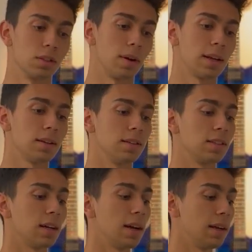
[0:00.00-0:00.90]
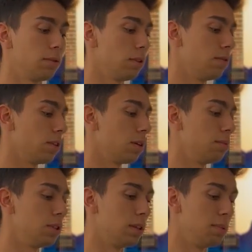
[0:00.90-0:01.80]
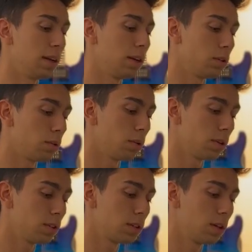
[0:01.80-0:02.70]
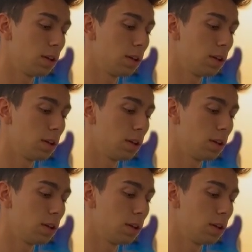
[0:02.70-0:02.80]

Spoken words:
So I could assign reverb to the piano chords